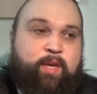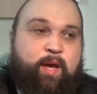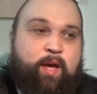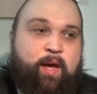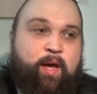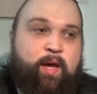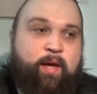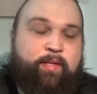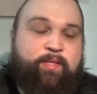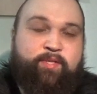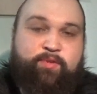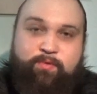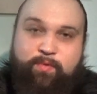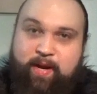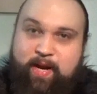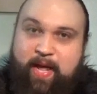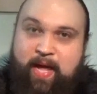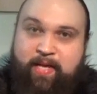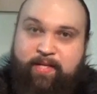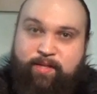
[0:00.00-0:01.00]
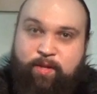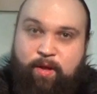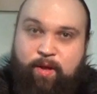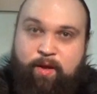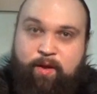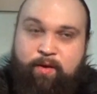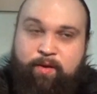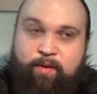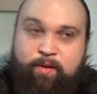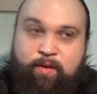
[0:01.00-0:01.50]
was uh, it's three
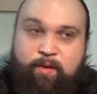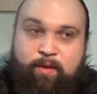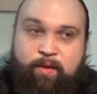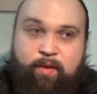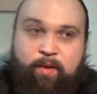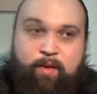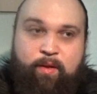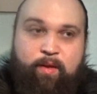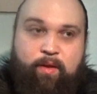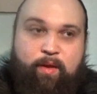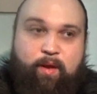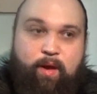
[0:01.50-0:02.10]
days long.